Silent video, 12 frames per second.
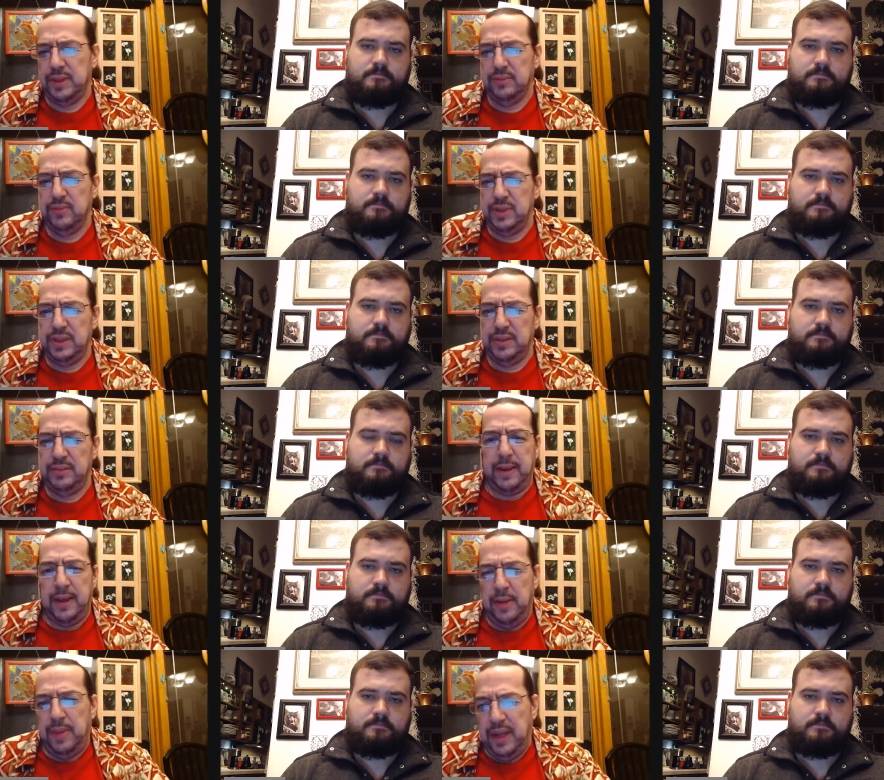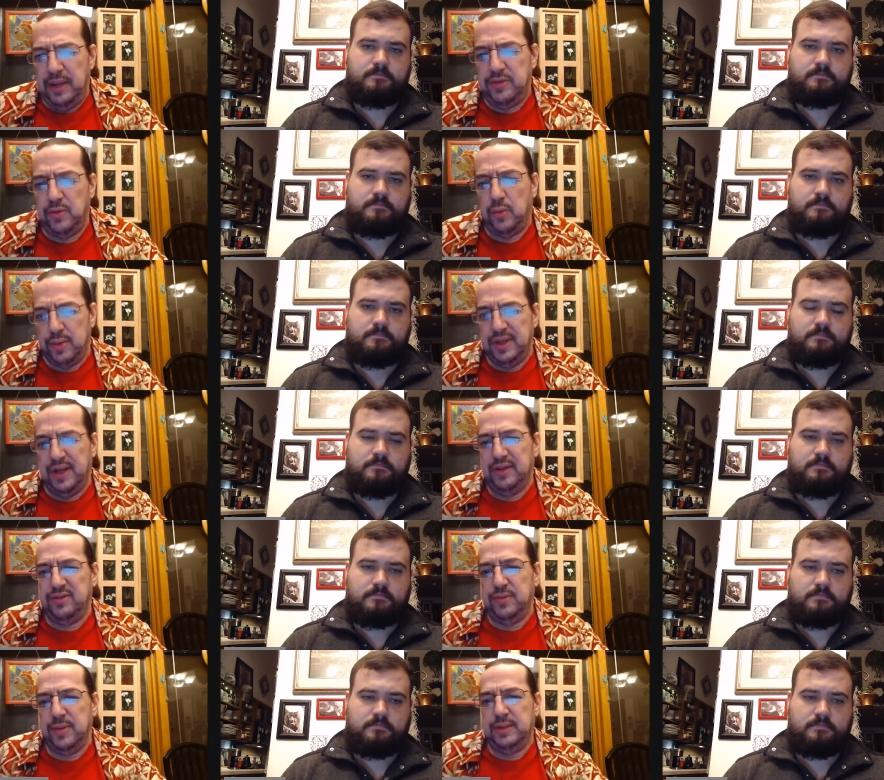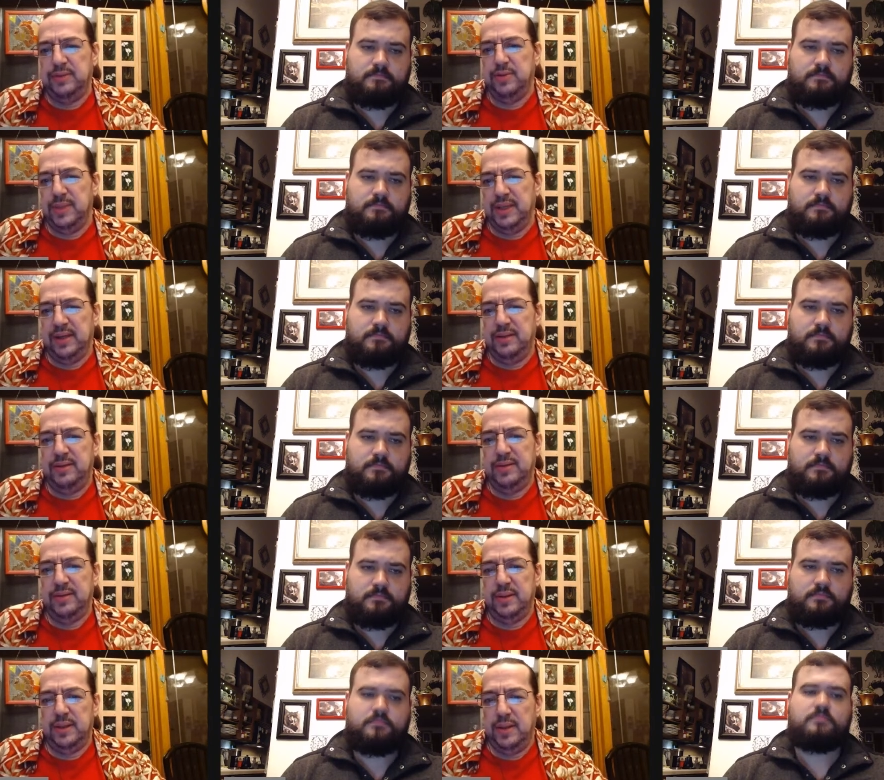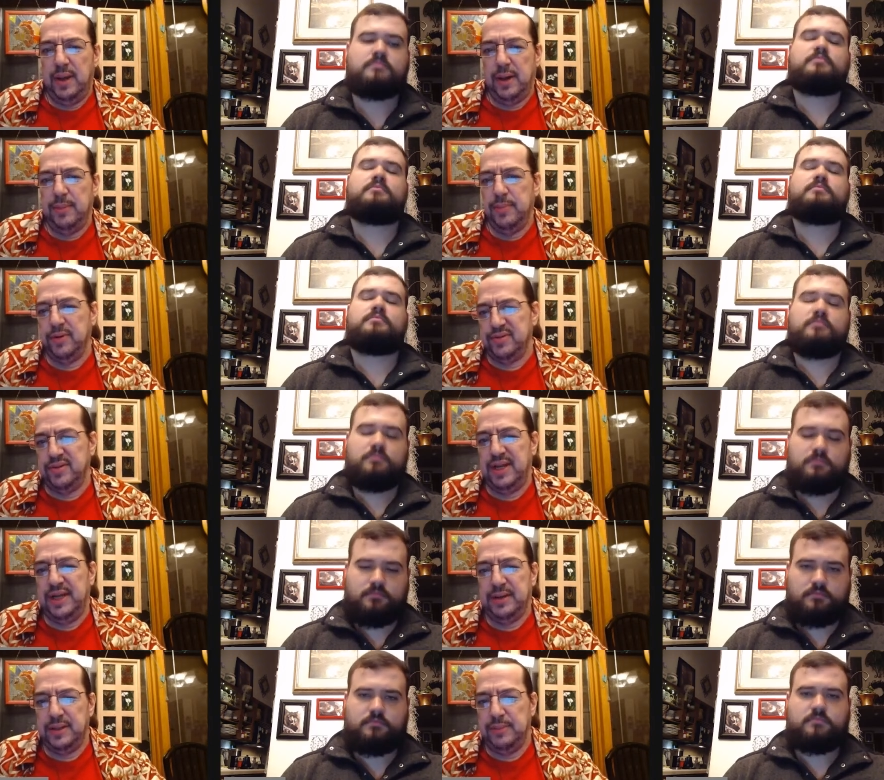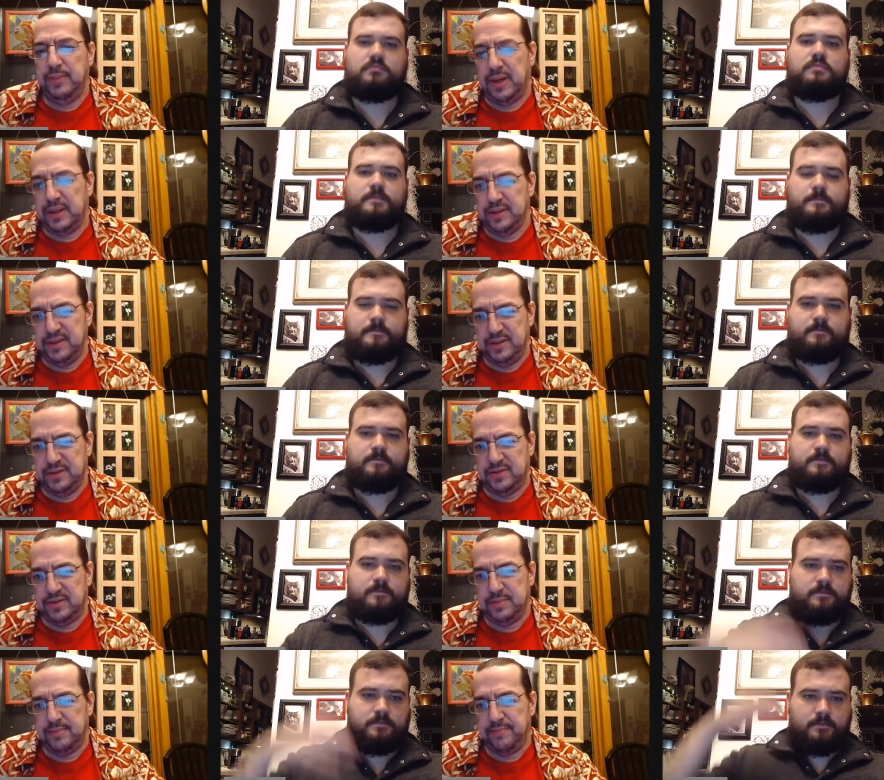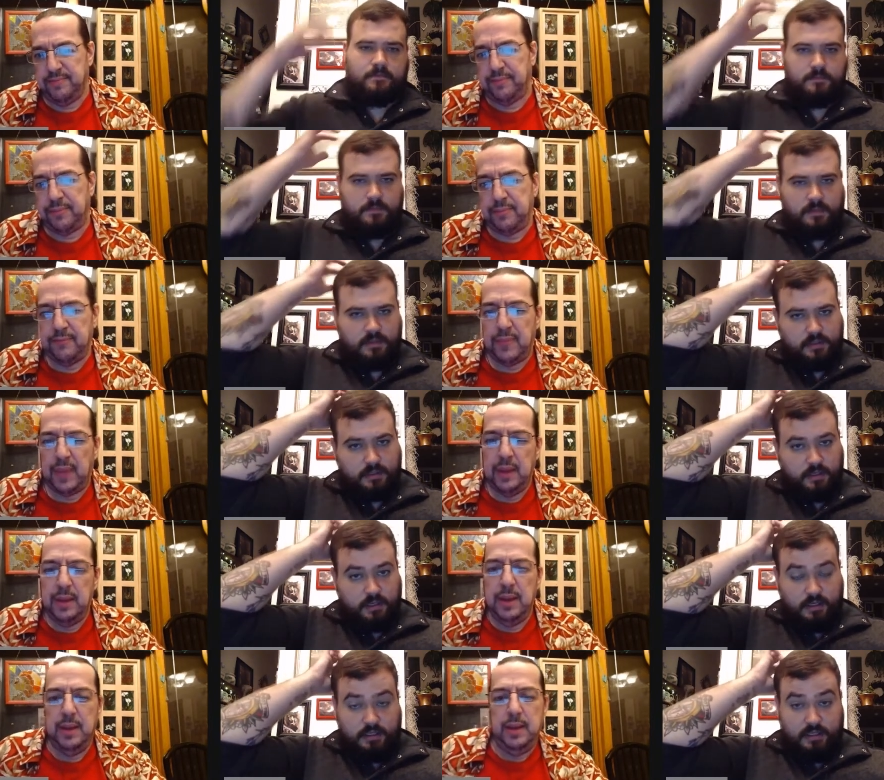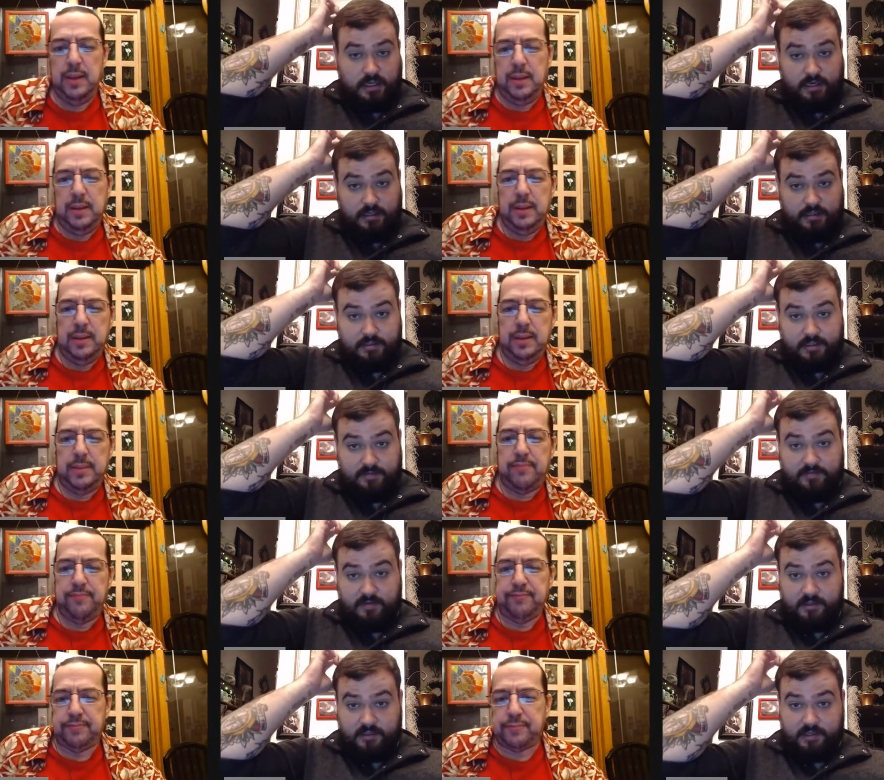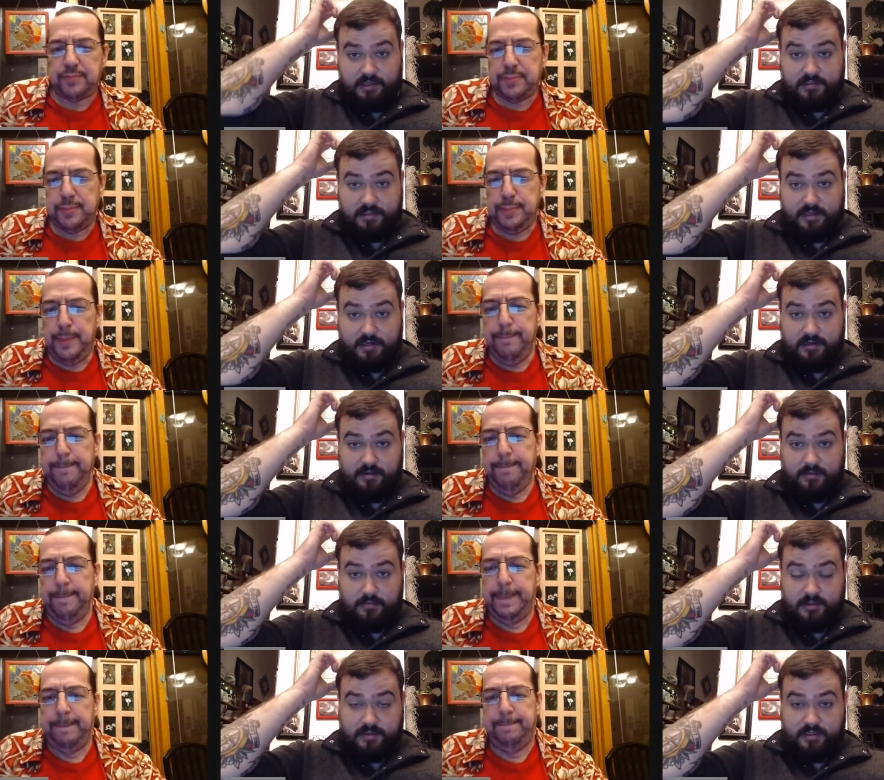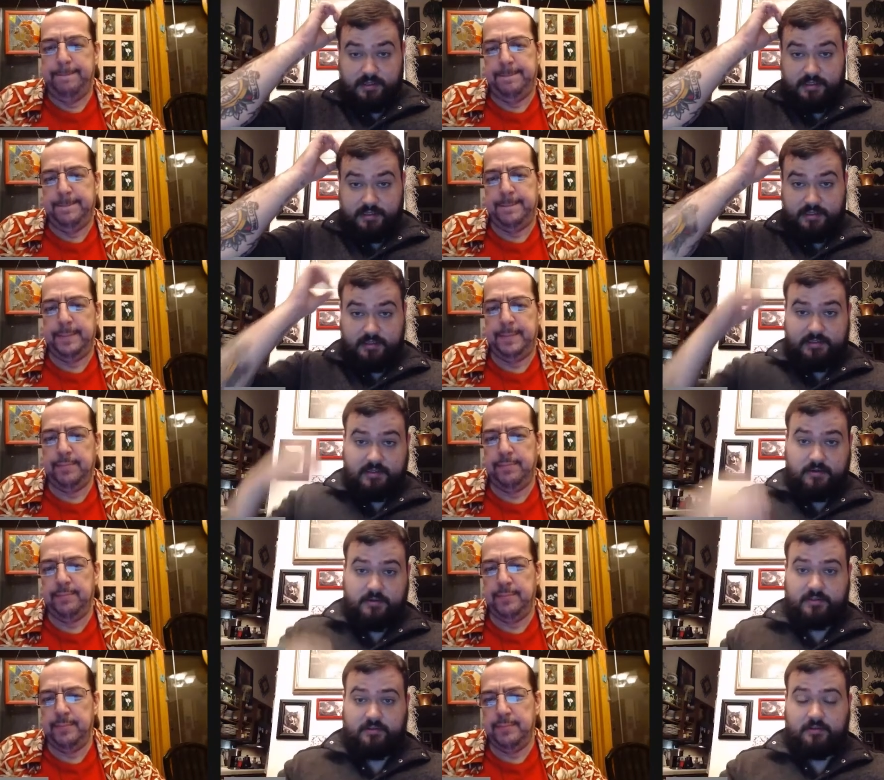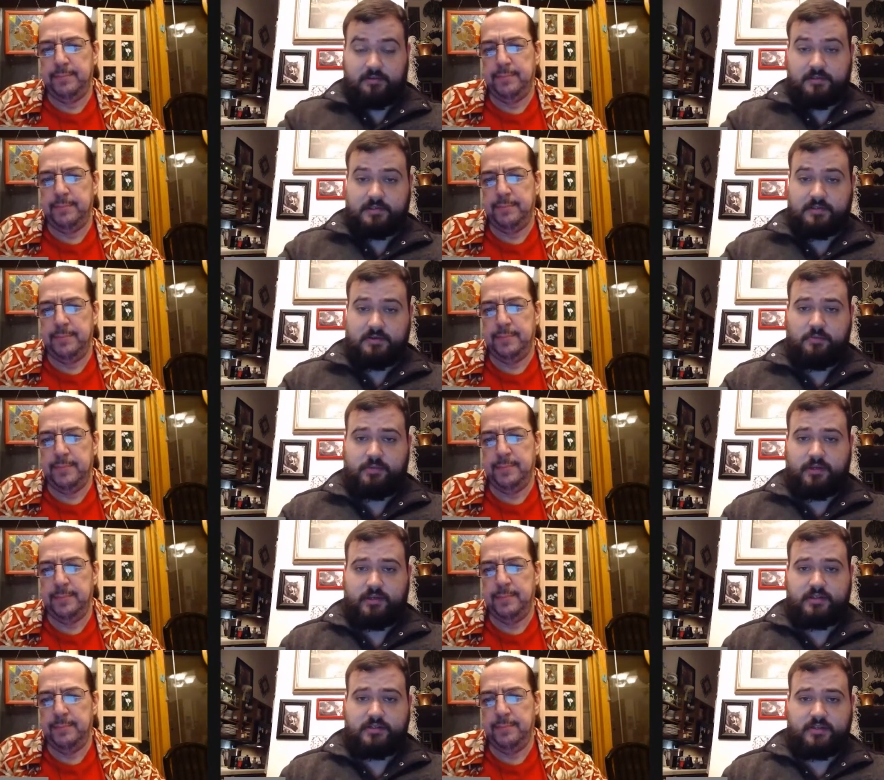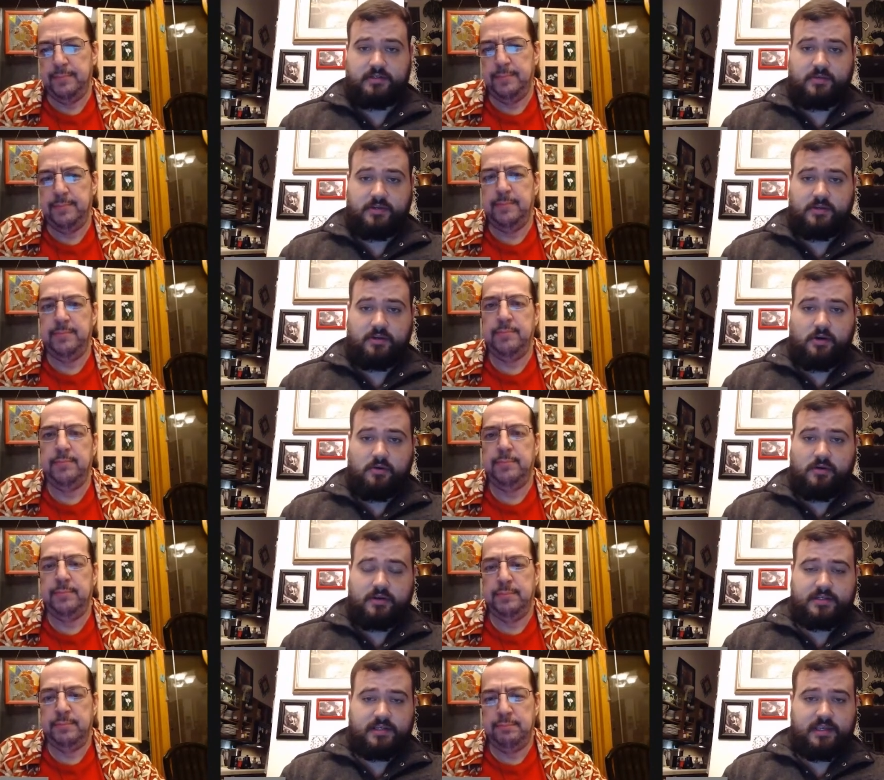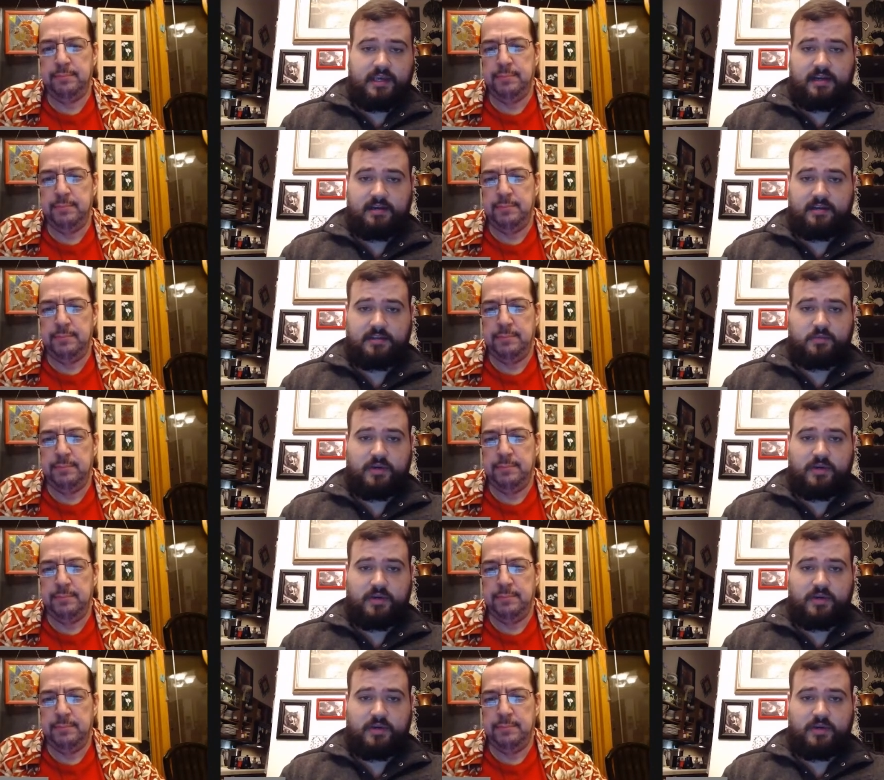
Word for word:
Speaker 1: that we need campaigns organized around demands and not personality politics.
Speaker 2: Yeah, definitely. It's uh, one thing that, that's always a little dystopian is, is when you go onto candidates'